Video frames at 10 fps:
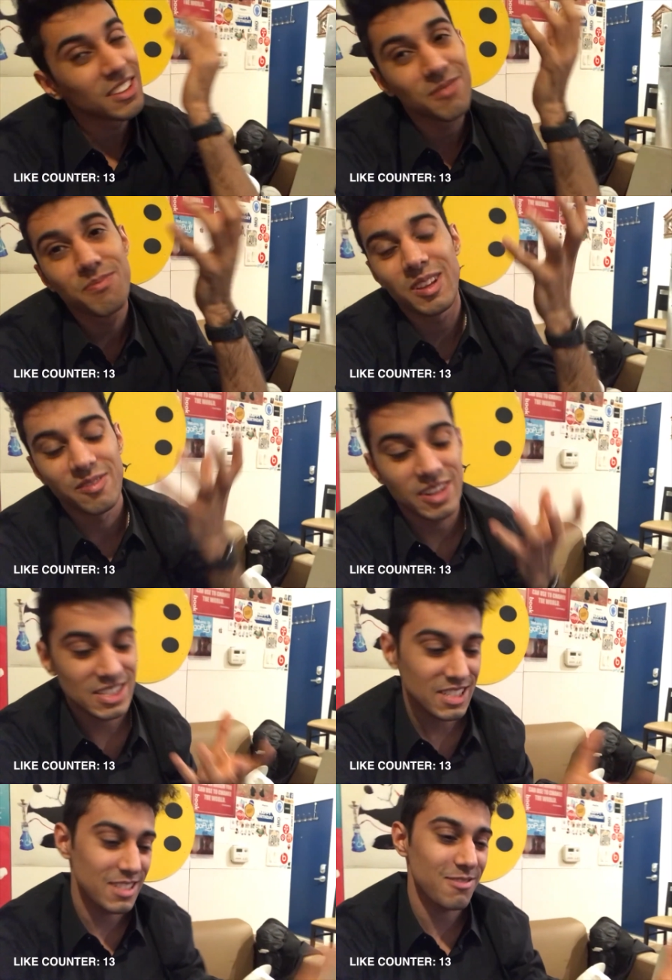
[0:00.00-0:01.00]
you
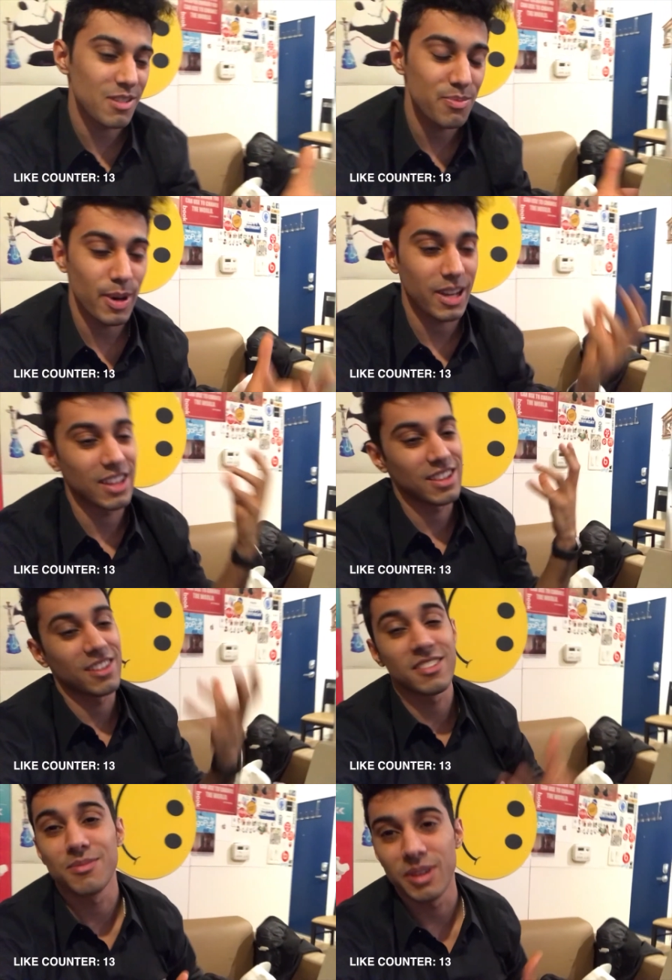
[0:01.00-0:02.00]
invest into one bucket and
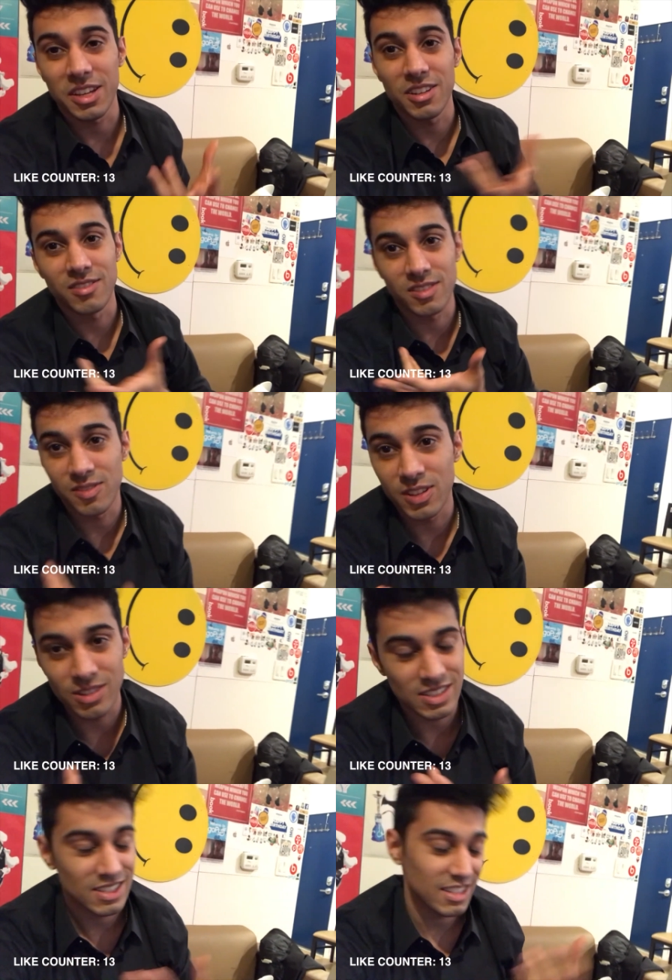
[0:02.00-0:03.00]
the other bucket
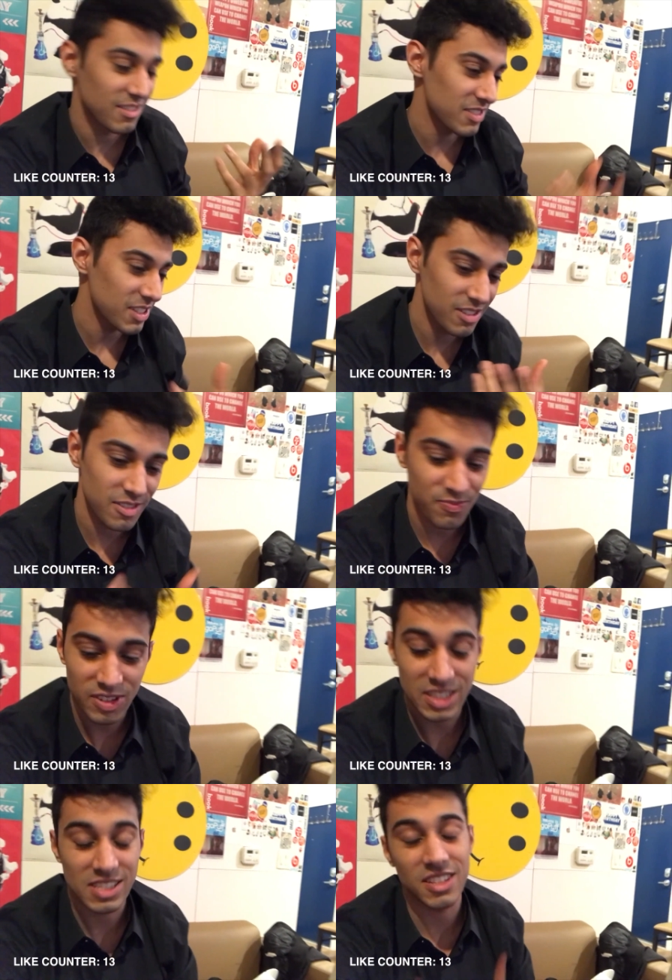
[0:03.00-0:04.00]
overflows and then you have to go
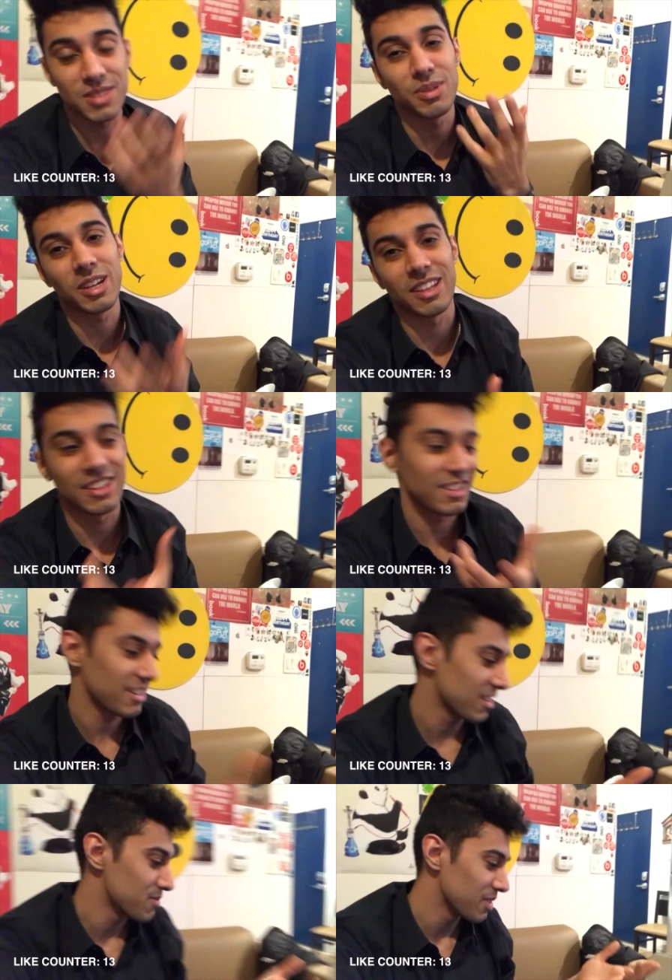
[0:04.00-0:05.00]
fix the other bucket and then the
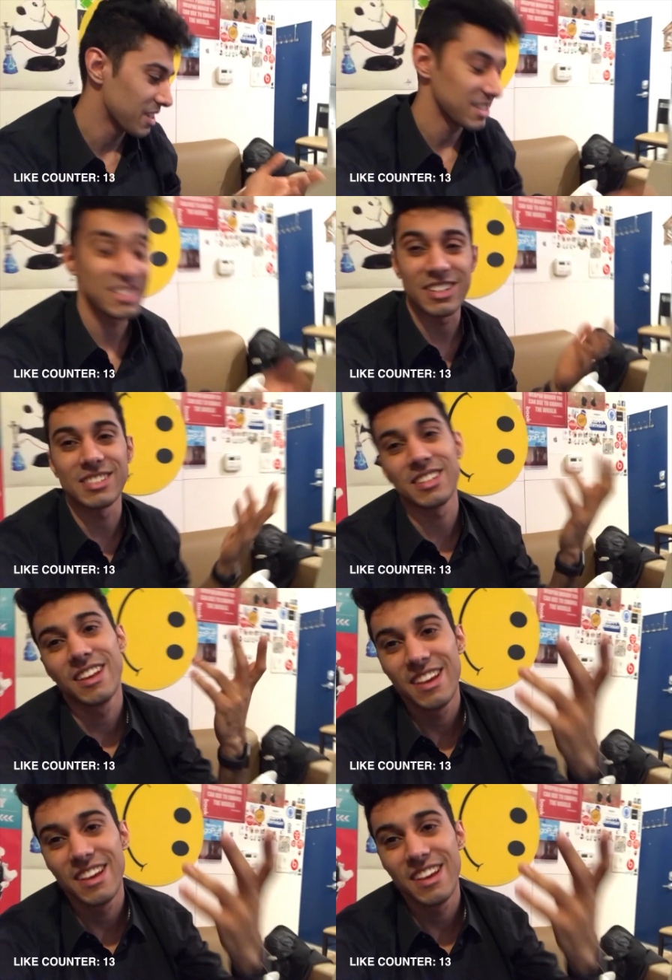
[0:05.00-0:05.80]
other bucket starts.